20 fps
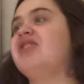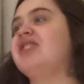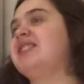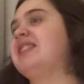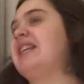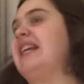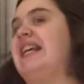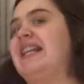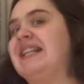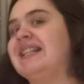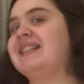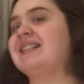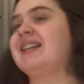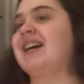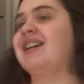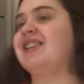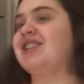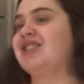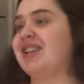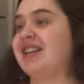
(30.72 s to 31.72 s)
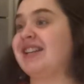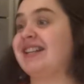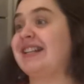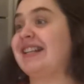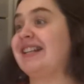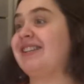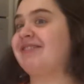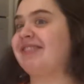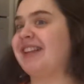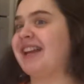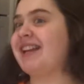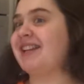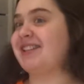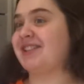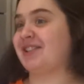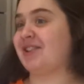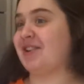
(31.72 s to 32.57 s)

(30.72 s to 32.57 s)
This is tangentially related to